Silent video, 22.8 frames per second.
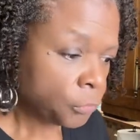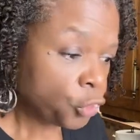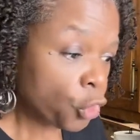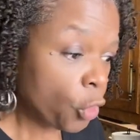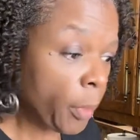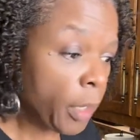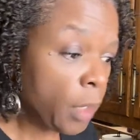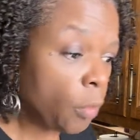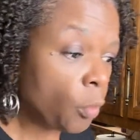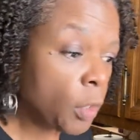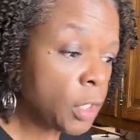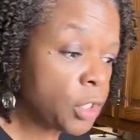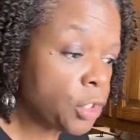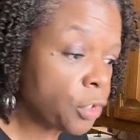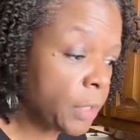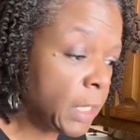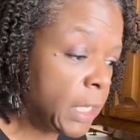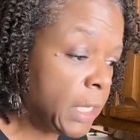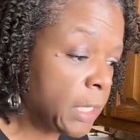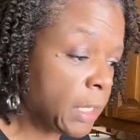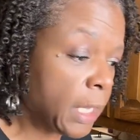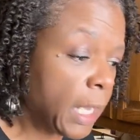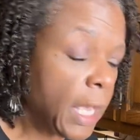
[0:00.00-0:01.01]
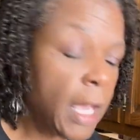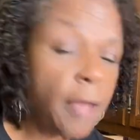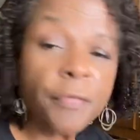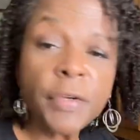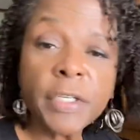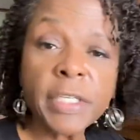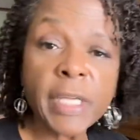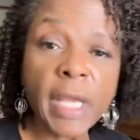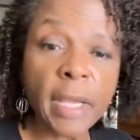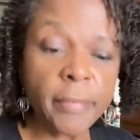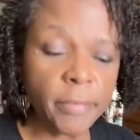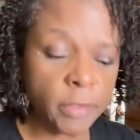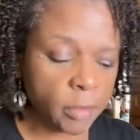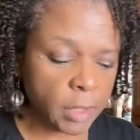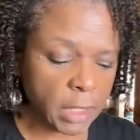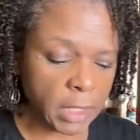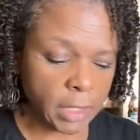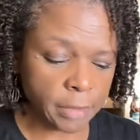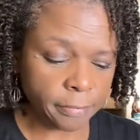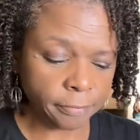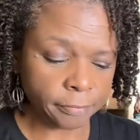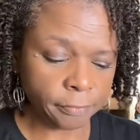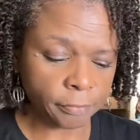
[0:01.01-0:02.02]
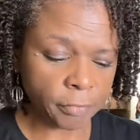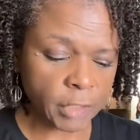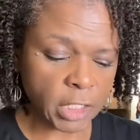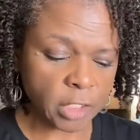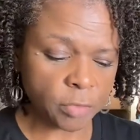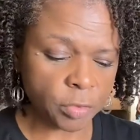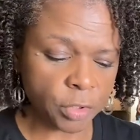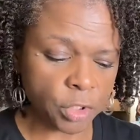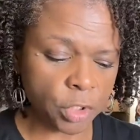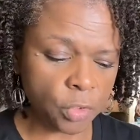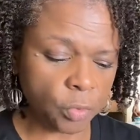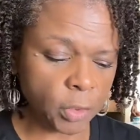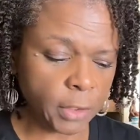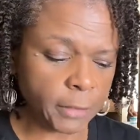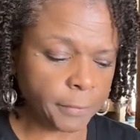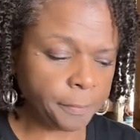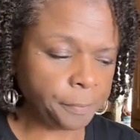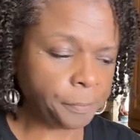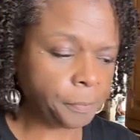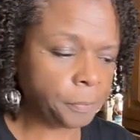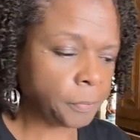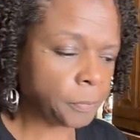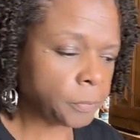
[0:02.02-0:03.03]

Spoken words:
No matter what you're eating, every time you eat, that's what you want.